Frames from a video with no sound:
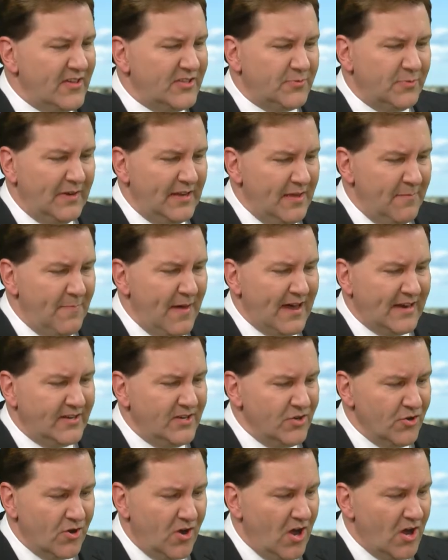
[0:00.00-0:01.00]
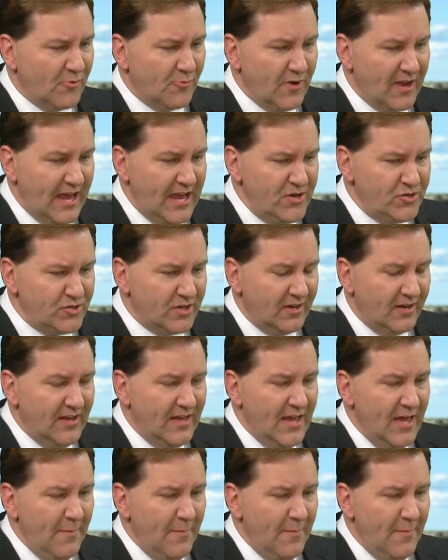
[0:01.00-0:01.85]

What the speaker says: that's really impacted your congregation,